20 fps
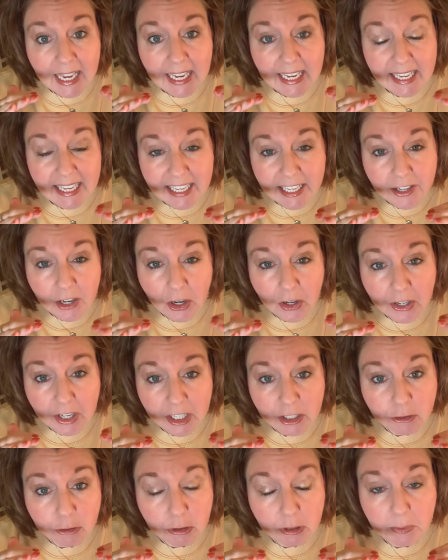in our
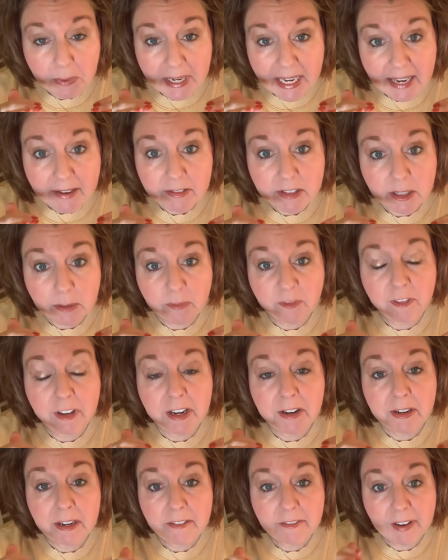country we have some
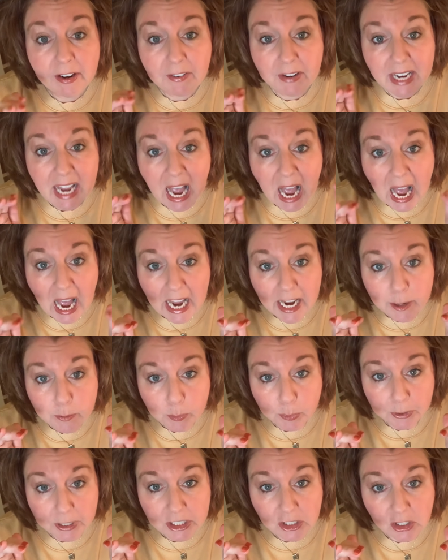very, very high
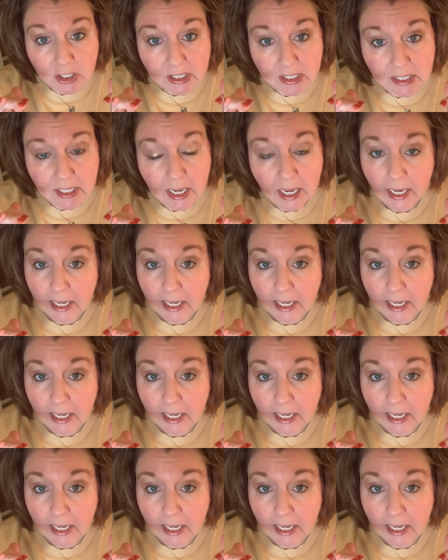bridges.